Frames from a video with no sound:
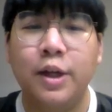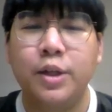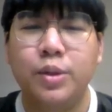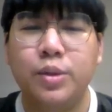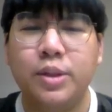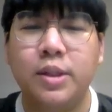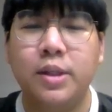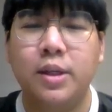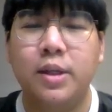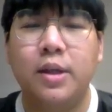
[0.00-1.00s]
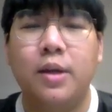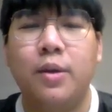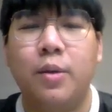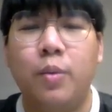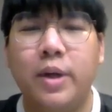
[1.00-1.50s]
To see
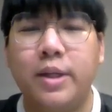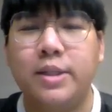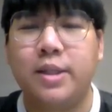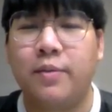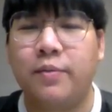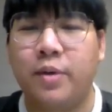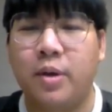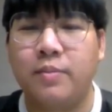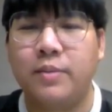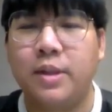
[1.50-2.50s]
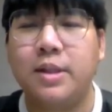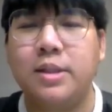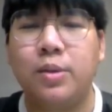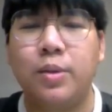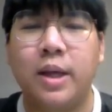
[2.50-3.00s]
where this comes from, let's
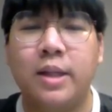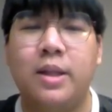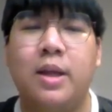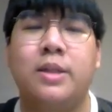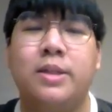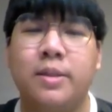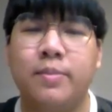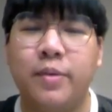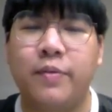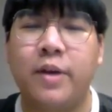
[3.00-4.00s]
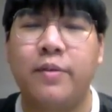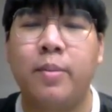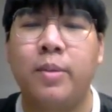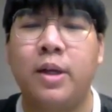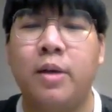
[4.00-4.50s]
look at a simplified
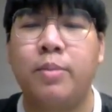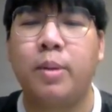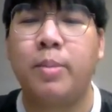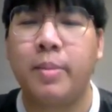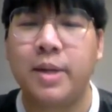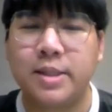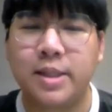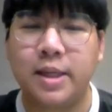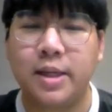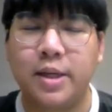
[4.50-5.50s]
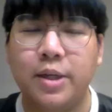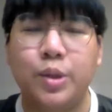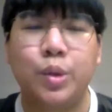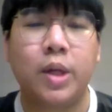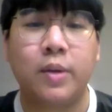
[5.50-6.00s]
formula of probability
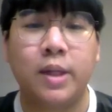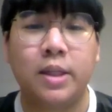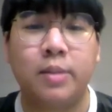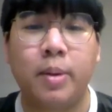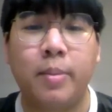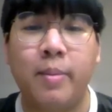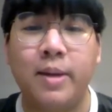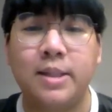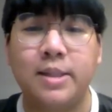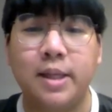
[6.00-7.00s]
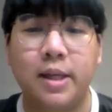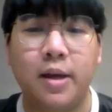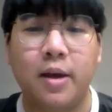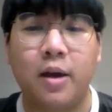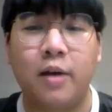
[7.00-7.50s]
to calculate the probability
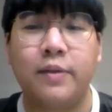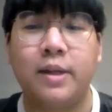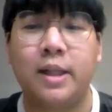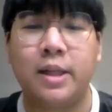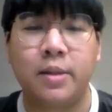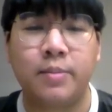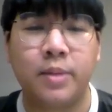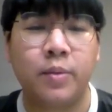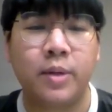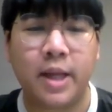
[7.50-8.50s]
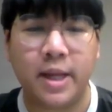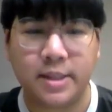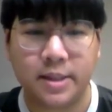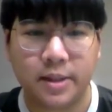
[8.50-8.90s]
of a random event x,